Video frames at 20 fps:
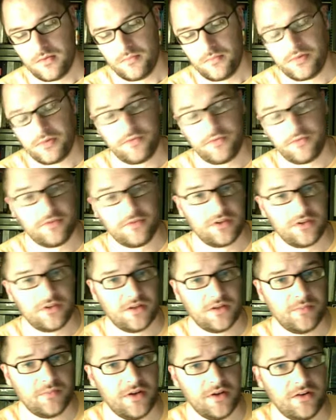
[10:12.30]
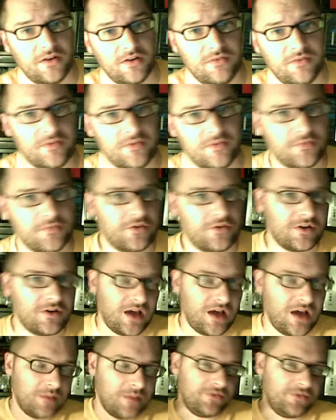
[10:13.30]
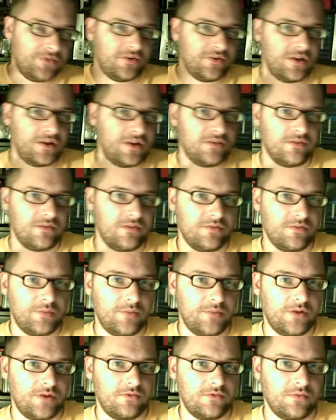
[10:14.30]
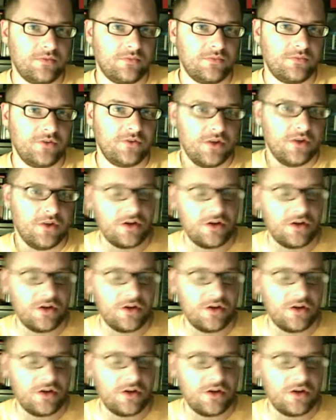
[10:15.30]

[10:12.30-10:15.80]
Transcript: perfectly competitive firms are on opposite ends of the spectrums.